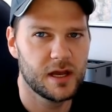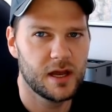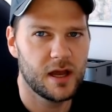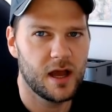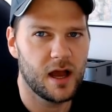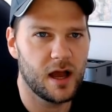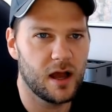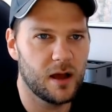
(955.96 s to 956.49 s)

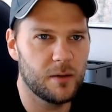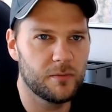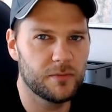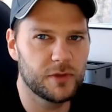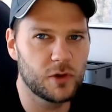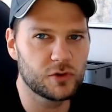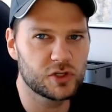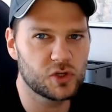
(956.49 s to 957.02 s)
um,
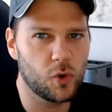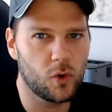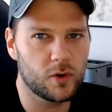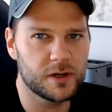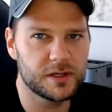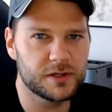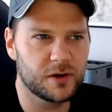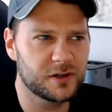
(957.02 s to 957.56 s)
those
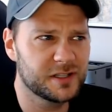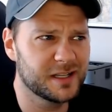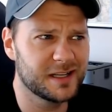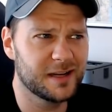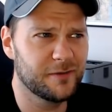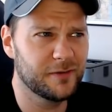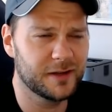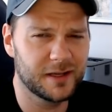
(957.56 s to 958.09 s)
stories are
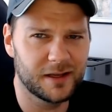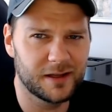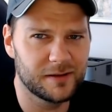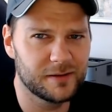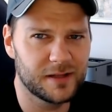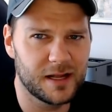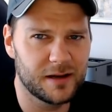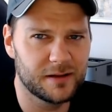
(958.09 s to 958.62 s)

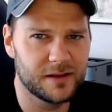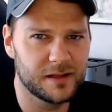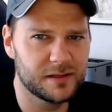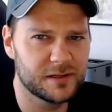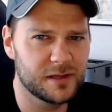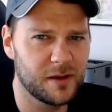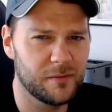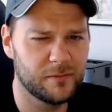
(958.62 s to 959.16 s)
significant in in
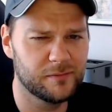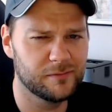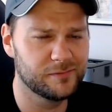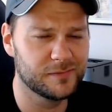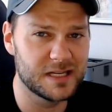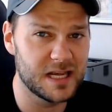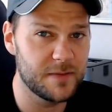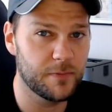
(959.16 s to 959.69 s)
some
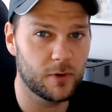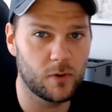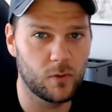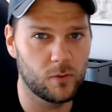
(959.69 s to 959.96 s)
deeper,